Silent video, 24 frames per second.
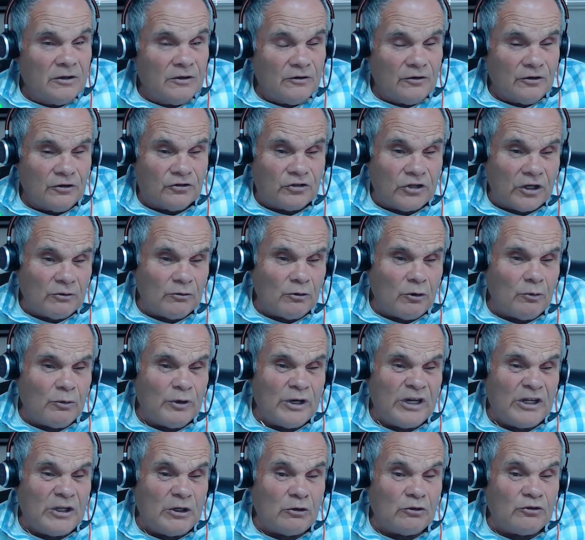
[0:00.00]
the general
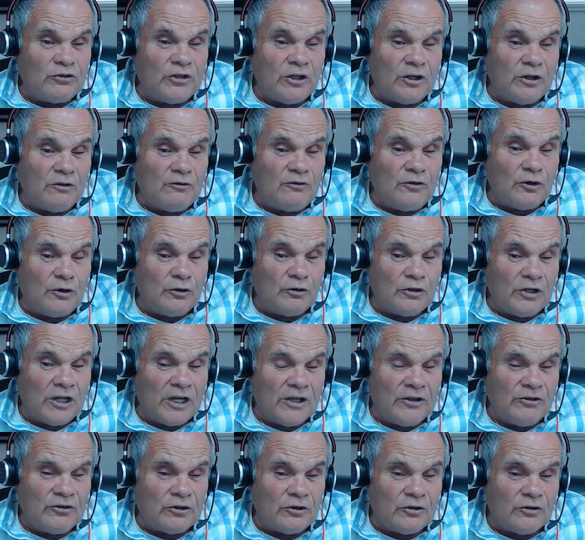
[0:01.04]
radio telephone
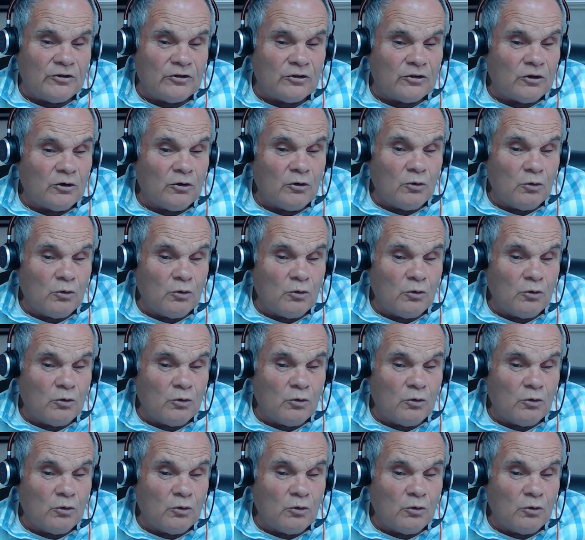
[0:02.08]
license